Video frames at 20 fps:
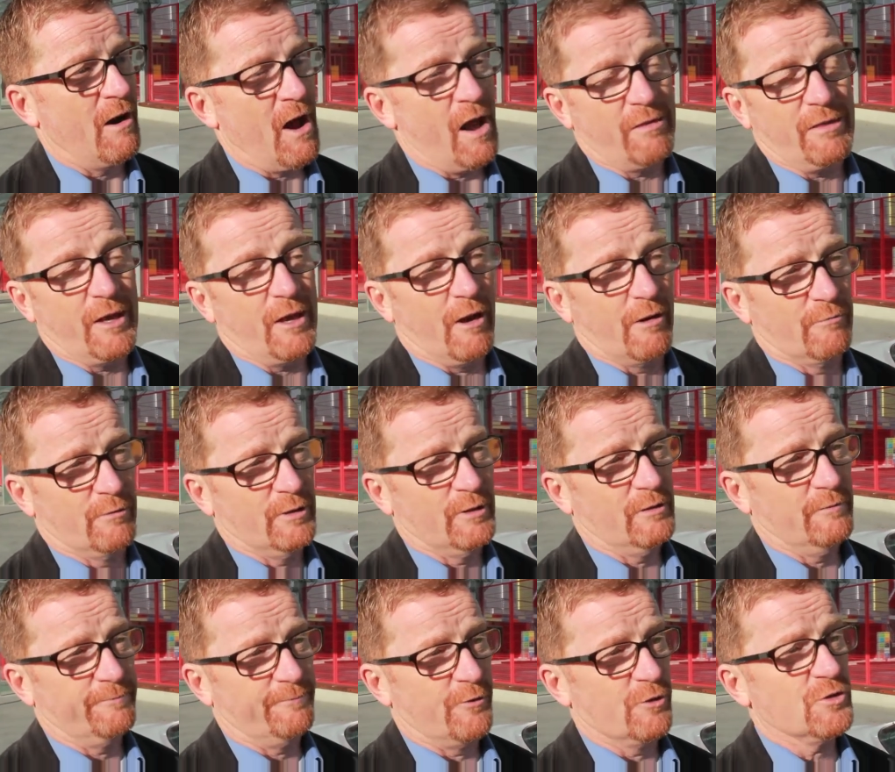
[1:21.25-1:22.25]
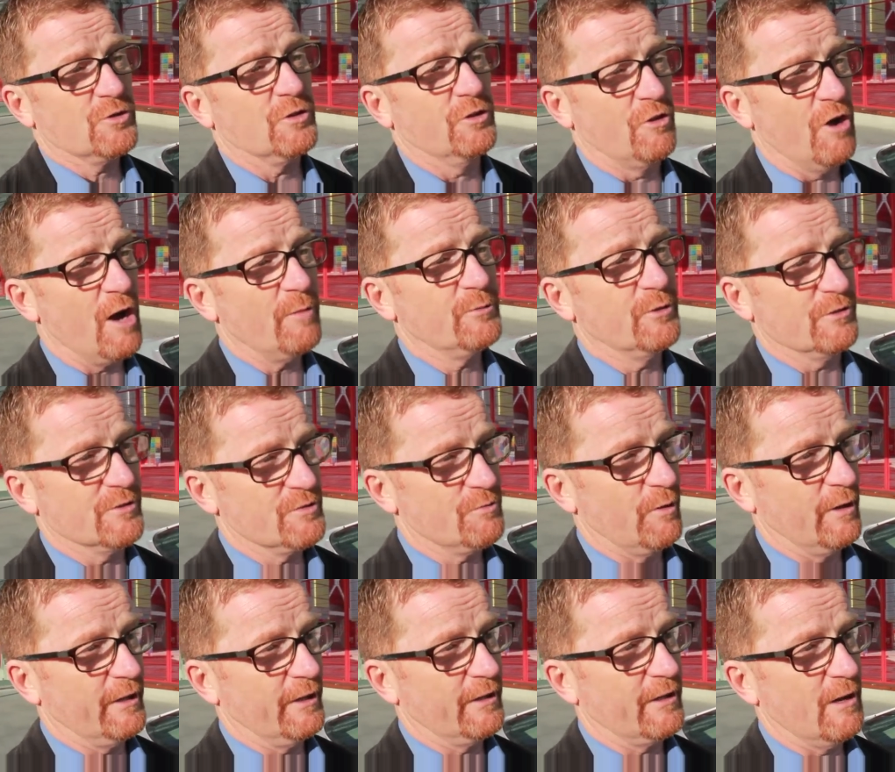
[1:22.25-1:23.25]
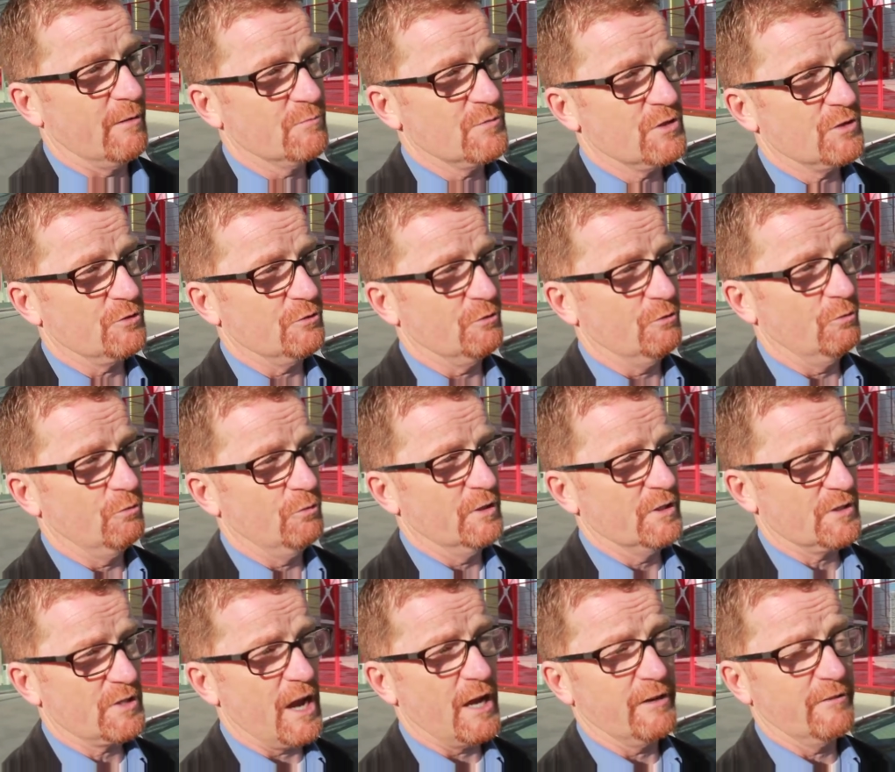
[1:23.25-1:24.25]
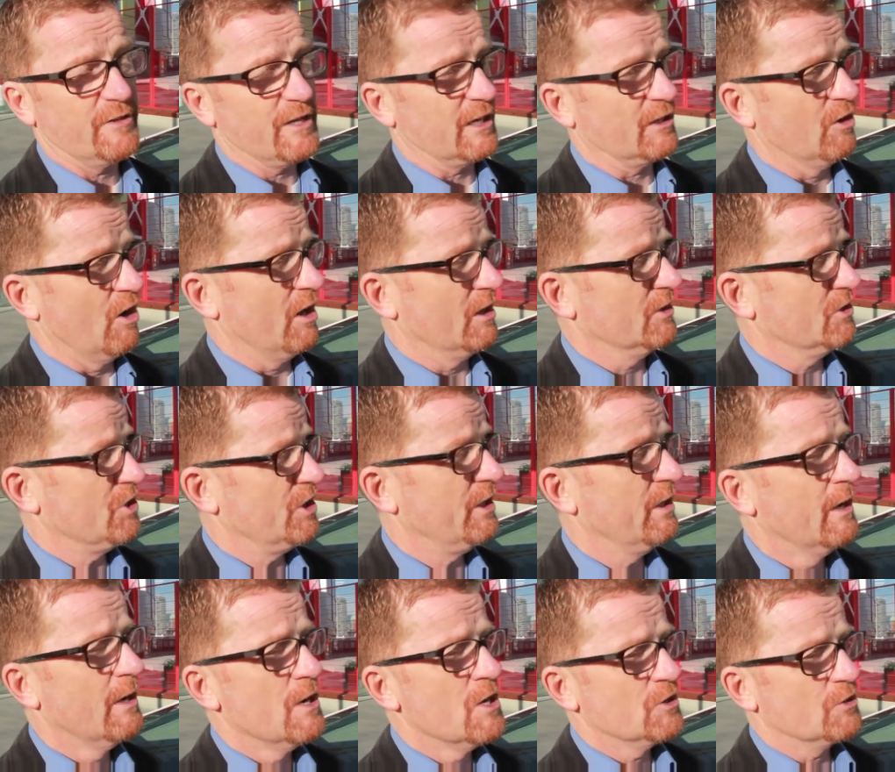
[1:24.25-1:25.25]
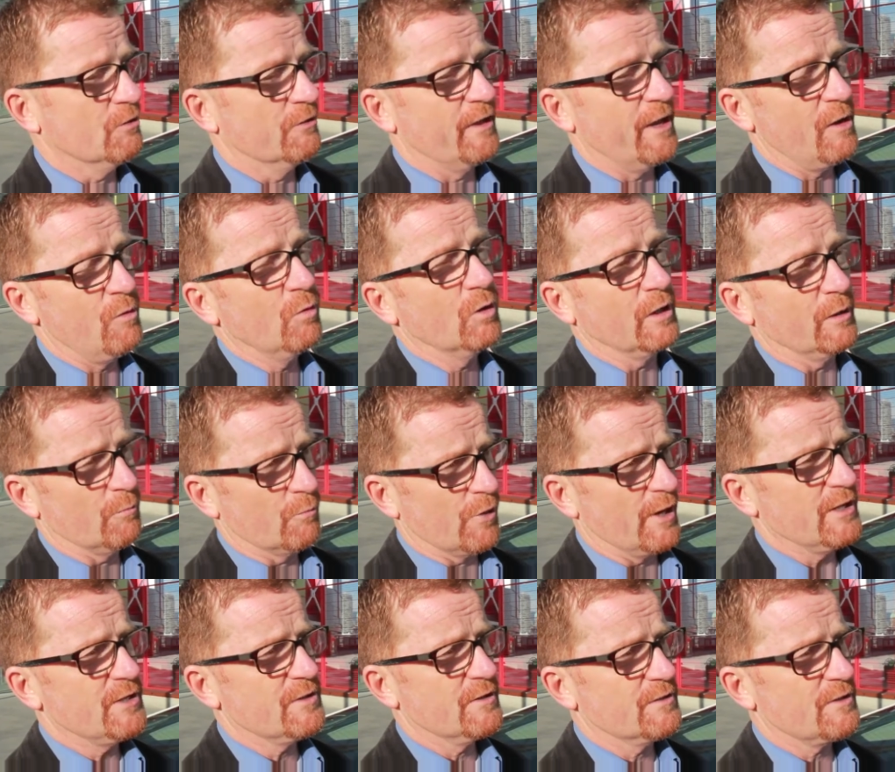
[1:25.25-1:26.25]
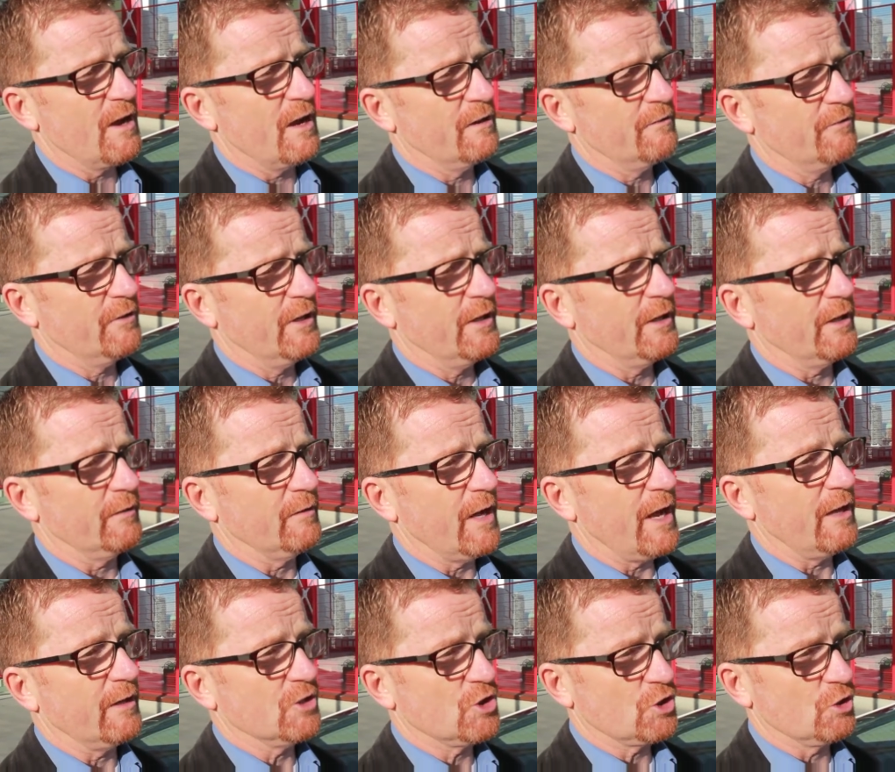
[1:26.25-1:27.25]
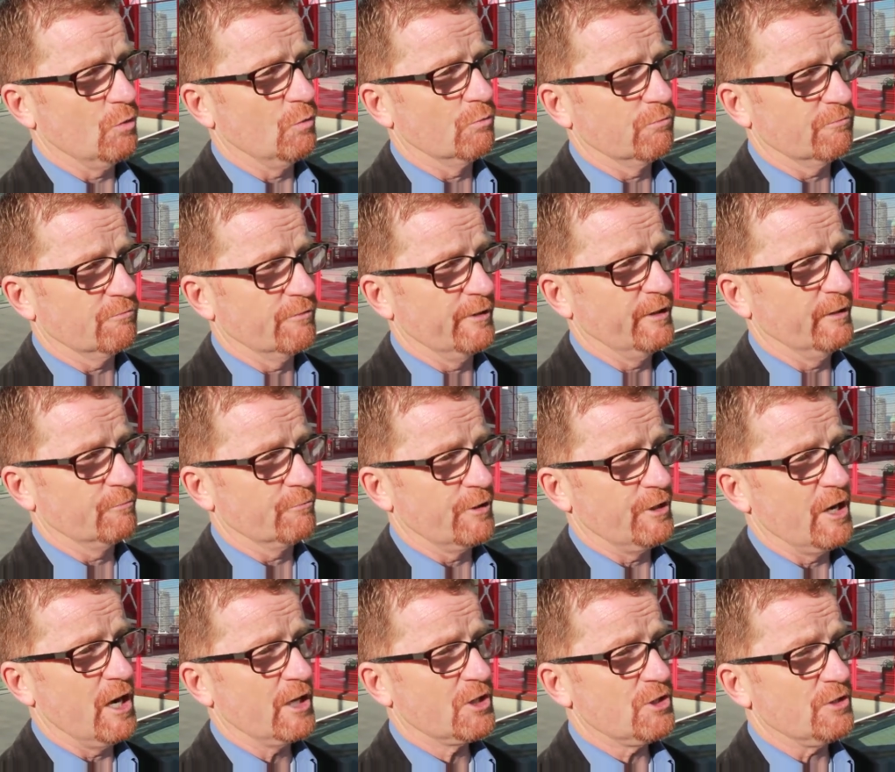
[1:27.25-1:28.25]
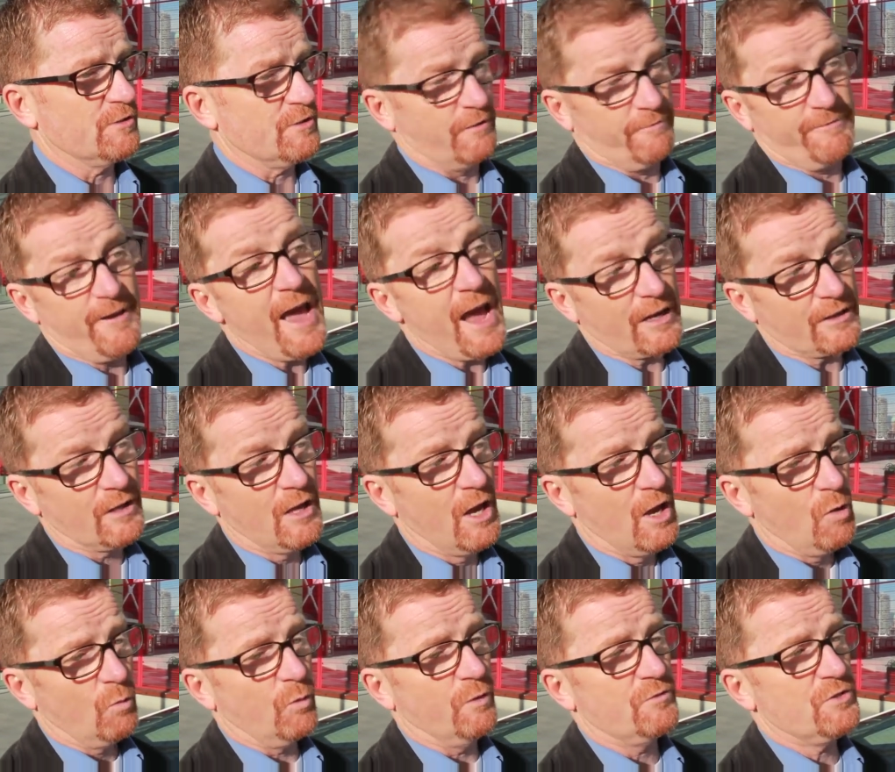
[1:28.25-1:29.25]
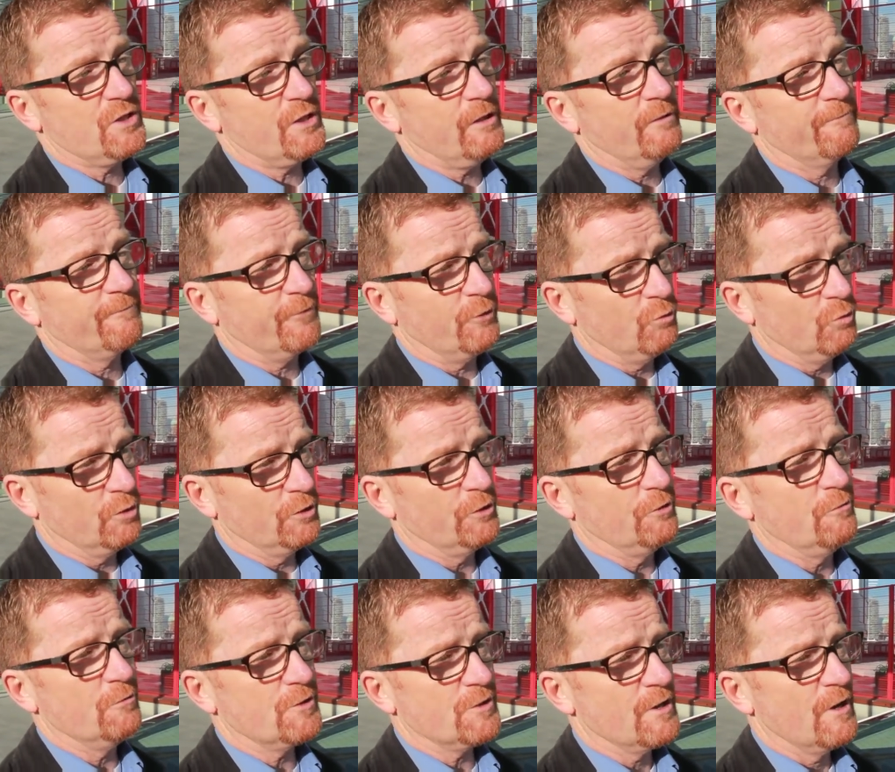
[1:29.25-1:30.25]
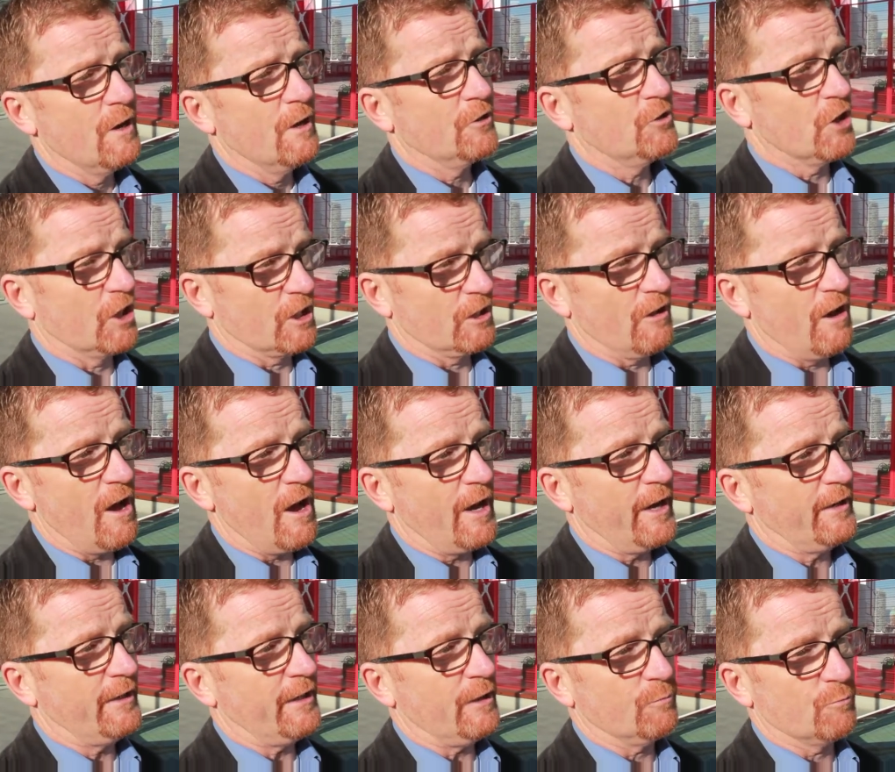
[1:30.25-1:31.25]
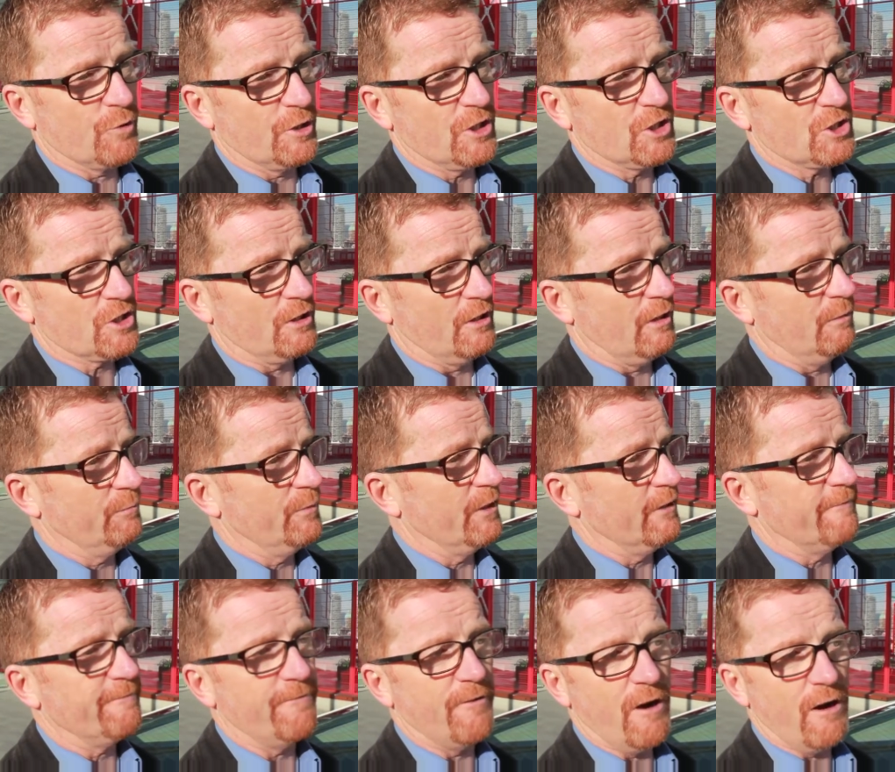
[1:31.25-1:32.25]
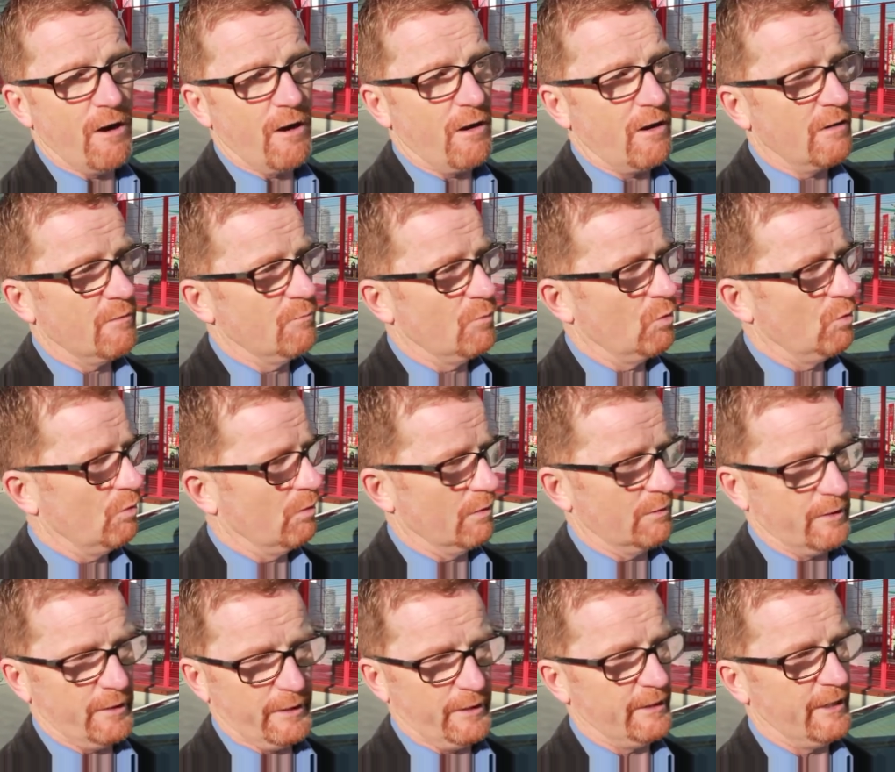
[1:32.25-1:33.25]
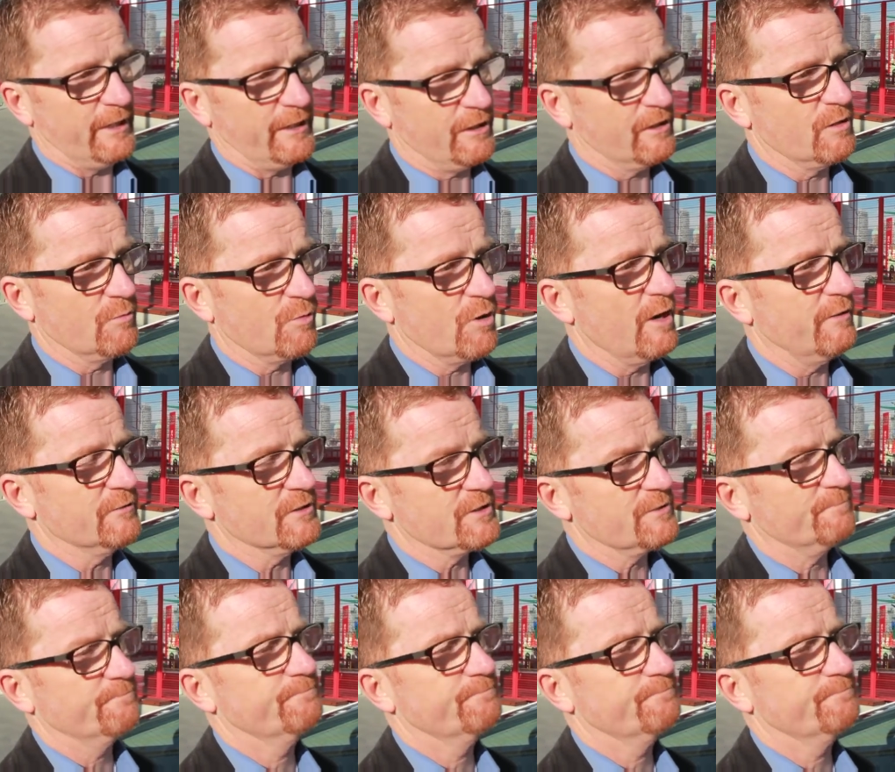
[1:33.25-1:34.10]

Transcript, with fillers: I think, are real first adopters when it comes to this kind of technology. So they will embrace this kind of thing and, and show real reductions. In fact, we've seen fuel use decline in British Columbia far more than in any other province.